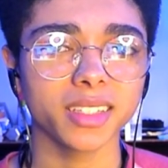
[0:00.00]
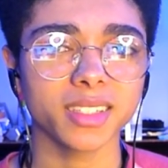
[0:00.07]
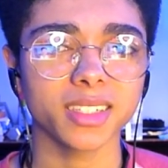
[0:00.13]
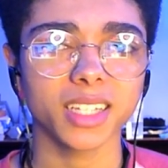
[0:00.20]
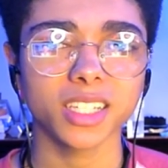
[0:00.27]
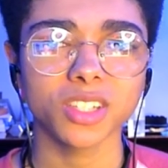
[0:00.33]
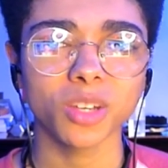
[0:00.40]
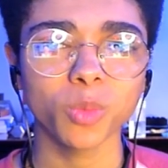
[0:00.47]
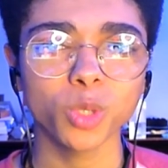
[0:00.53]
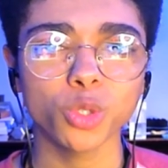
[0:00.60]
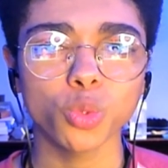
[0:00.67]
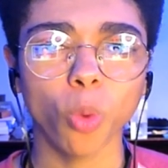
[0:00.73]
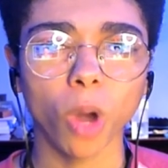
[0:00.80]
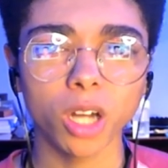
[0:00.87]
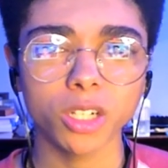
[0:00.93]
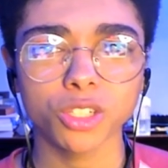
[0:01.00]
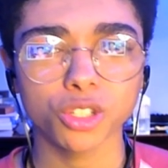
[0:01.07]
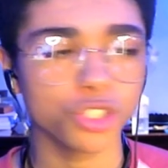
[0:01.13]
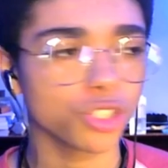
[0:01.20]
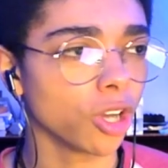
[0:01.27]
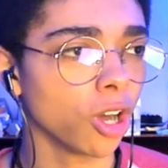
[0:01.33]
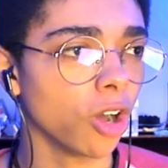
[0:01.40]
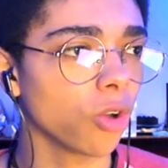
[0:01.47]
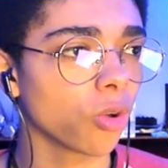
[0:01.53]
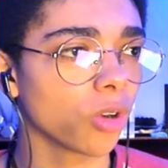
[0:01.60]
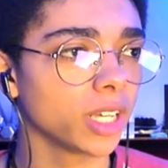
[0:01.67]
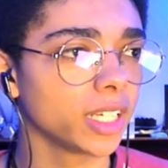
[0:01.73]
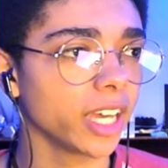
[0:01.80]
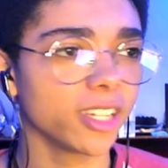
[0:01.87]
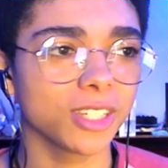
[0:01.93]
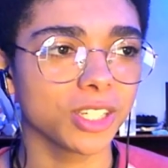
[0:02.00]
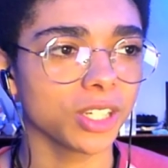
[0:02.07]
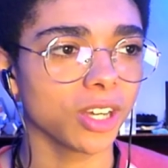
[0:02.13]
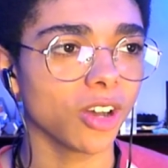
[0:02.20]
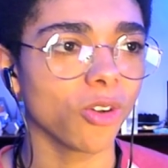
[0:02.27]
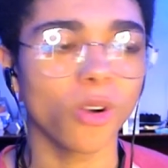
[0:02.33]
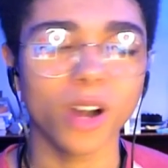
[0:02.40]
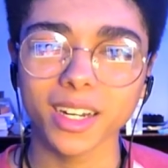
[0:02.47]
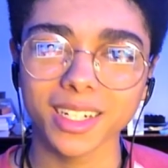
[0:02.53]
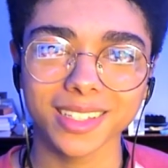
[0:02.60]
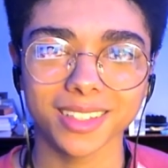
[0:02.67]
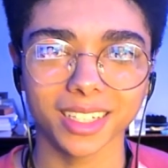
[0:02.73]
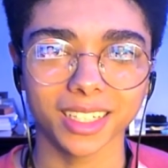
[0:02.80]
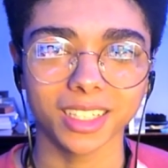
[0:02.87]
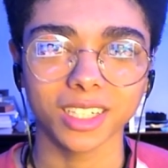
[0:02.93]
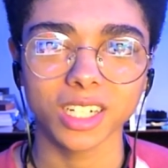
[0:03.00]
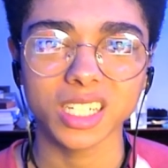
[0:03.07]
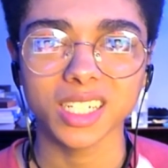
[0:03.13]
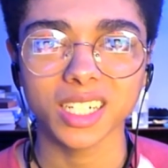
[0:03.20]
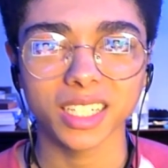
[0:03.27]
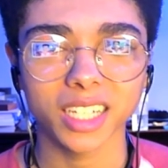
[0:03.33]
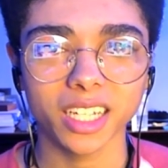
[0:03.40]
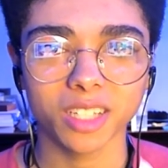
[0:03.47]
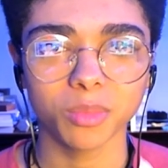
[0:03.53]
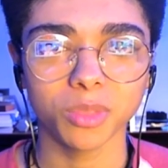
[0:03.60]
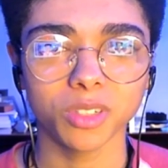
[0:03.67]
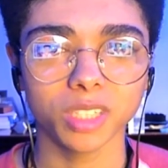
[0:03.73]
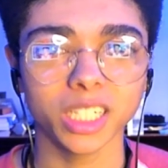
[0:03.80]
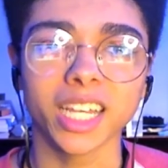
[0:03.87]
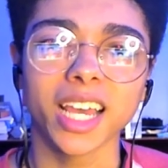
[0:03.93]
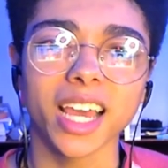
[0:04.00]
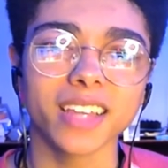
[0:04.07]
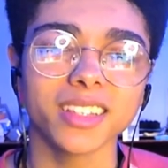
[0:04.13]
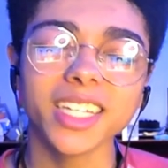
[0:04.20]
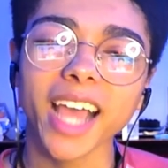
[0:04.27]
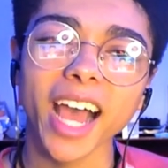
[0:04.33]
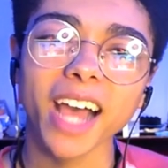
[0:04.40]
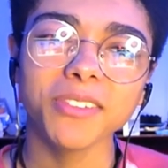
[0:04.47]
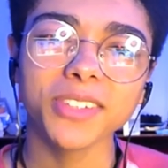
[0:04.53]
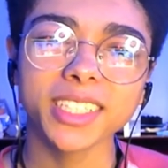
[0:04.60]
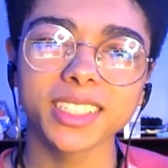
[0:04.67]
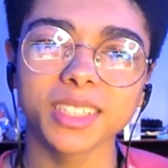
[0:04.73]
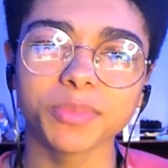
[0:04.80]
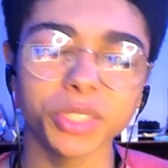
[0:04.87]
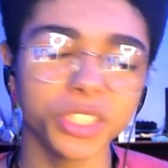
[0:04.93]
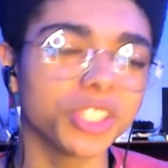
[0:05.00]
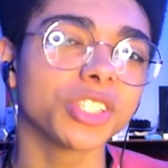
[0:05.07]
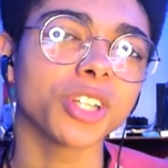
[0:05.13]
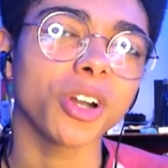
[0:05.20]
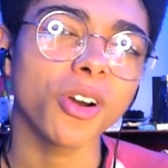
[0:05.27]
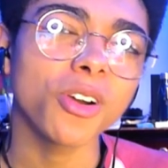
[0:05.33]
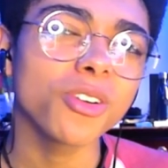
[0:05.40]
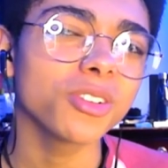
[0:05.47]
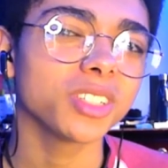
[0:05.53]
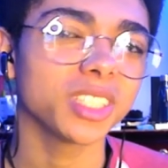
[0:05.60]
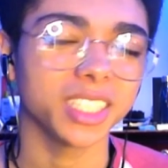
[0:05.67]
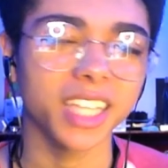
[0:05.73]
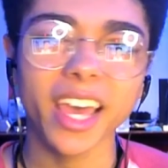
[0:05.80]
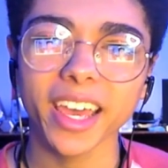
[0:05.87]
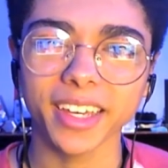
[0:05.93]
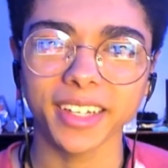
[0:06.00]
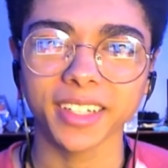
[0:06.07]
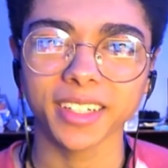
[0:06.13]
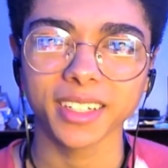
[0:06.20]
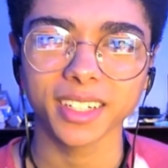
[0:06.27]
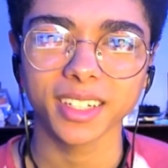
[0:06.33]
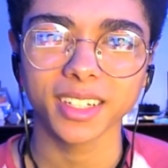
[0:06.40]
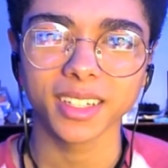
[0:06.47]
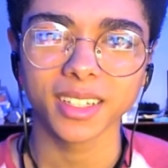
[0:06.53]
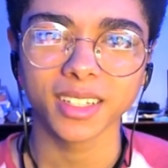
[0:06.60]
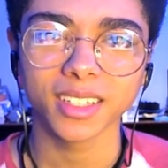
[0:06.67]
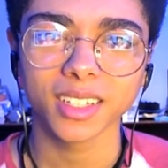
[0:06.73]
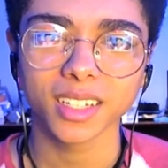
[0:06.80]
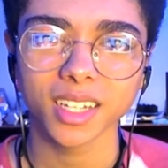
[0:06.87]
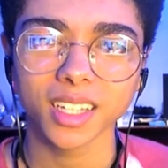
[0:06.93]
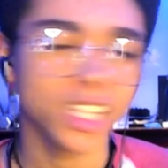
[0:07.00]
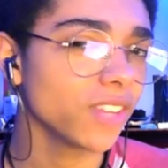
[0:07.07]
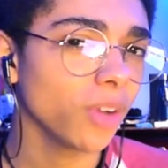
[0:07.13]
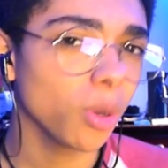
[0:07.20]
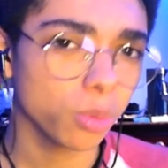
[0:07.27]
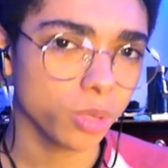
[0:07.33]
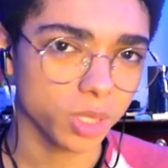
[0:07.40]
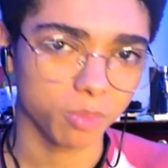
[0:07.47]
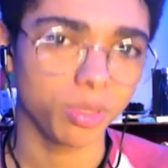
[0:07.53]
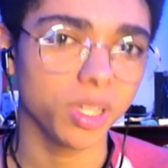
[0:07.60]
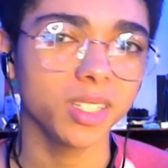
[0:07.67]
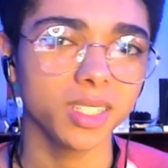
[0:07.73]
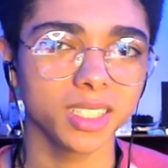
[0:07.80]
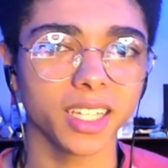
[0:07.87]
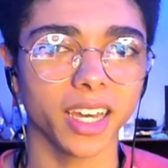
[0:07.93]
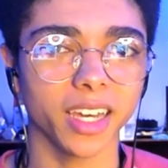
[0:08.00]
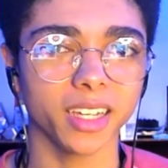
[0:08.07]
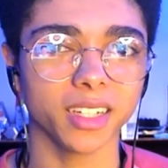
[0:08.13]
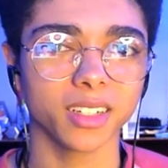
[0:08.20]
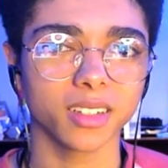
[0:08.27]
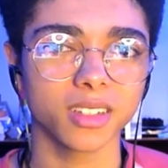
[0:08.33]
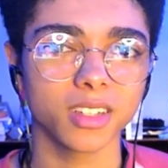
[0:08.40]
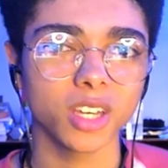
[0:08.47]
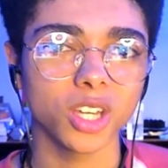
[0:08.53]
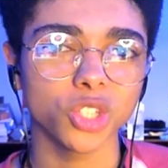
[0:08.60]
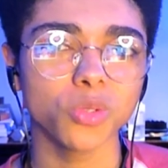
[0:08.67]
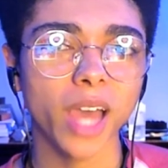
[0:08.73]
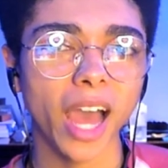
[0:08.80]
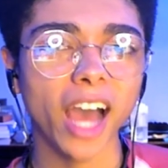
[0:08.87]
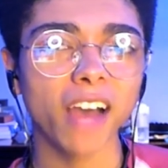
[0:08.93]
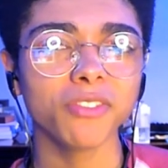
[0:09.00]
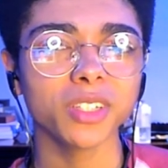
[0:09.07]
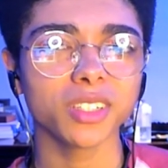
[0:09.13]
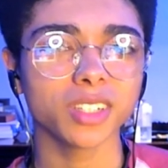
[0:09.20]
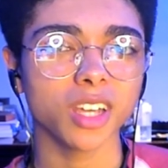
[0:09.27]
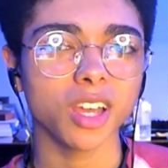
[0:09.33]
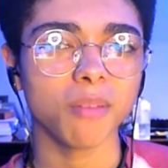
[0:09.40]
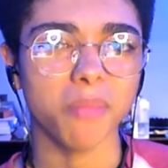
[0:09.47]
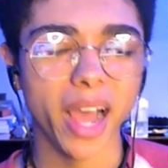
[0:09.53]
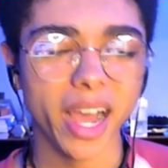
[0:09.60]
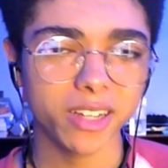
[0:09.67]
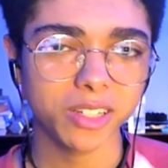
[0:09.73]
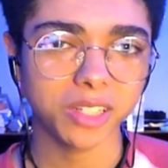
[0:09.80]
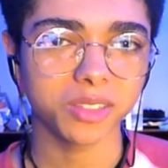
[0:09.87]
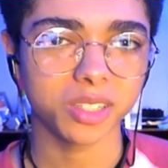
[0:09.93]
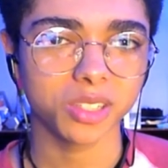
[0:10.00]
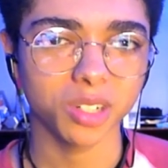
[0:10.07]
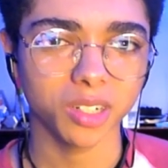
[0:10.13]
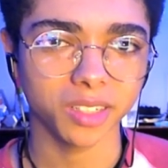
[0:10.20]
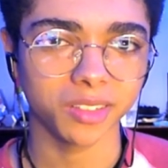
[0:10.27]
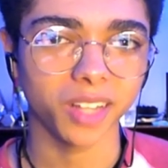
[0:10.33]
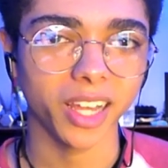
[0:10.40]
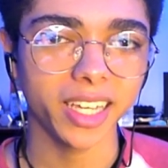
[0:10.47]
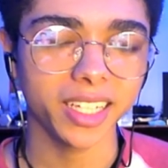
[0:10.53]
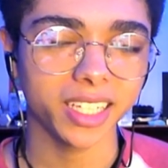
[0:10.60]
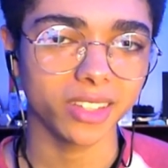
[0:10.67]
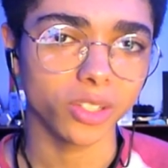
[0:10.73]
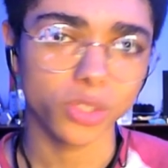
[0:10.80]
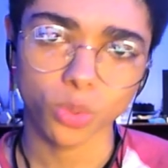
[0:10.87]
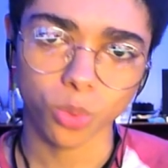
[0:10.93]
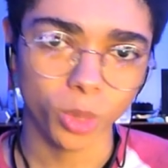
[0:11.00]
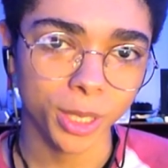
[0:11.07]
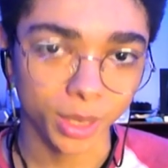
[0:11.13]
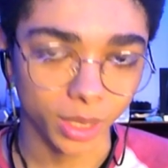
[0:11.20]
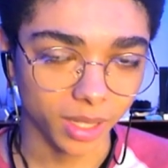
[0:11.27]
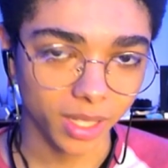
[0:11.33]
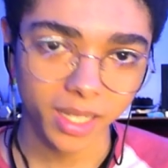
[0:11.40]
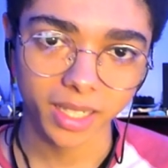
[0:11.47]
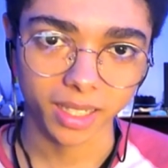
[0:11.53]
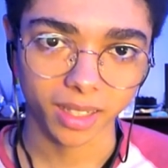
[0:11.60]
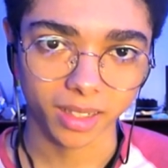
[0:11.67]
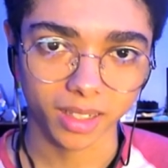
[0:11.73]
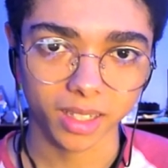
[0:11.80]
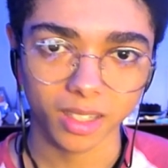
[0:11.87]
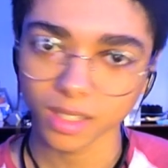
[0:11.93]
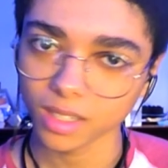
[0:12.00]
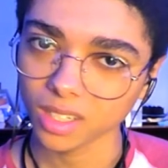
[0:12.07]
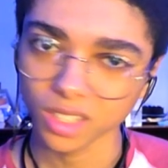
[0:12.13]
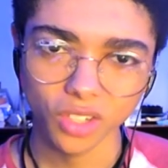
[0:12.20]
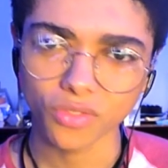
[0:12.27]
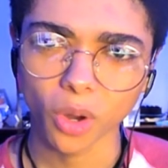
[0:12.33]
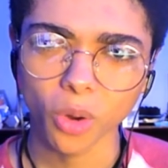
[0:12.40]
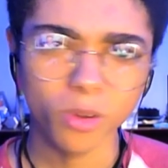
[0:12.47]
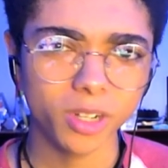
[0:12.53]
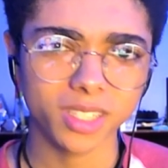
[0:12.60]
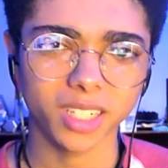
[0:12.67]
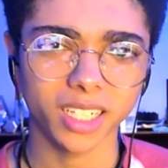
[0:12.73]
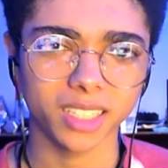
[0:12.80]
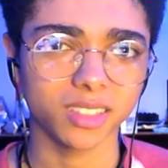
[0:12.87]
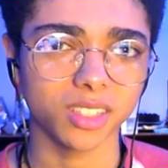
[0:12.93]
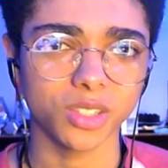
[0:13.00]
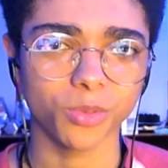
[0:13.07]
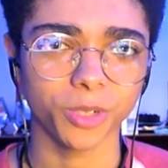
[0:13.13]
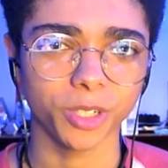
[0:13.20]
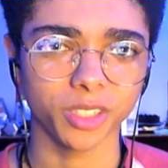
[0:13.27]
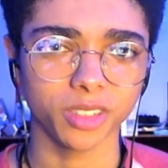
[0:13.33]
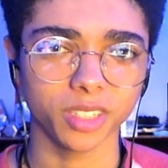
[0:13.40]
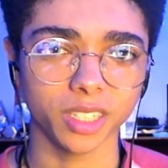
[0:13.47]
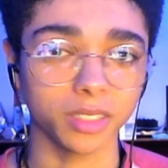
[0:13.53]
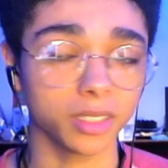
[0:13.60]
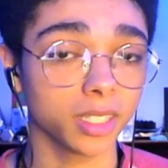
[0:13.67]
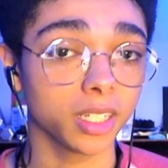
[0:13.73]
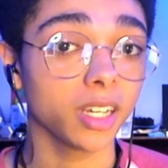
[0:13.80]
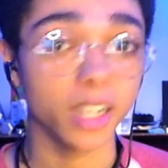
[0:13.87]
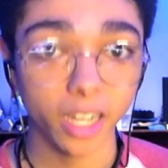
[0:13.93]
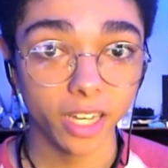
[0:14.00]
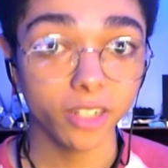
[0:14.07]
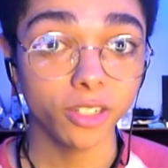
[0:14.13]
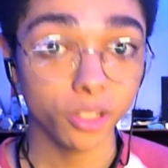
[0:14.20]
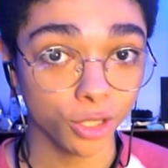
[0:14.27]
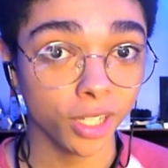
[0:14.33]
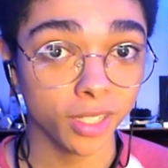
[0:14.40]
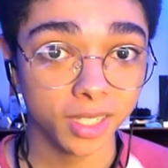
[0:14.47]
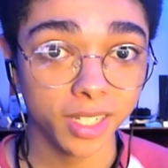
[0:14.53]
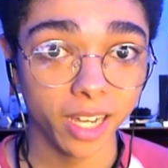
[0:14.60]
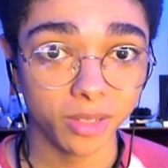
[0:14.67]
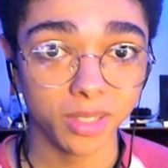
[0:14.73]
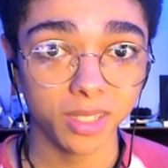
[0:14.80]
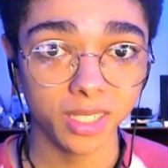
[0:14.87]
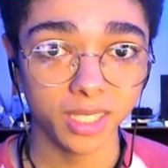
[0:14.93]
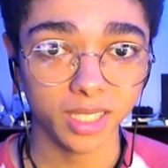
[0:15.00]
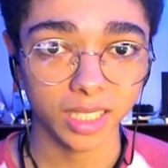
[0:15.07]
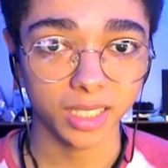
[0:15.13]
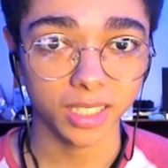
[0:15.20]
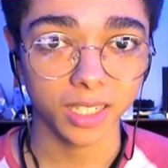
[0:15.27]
someone who's watched a show or a gay show or anything is in a gay community. They haven't been turned gay. They've always been gay. You haven't magically started liking this weird thing. You've always liked this weird thing, and you're just now seeing it.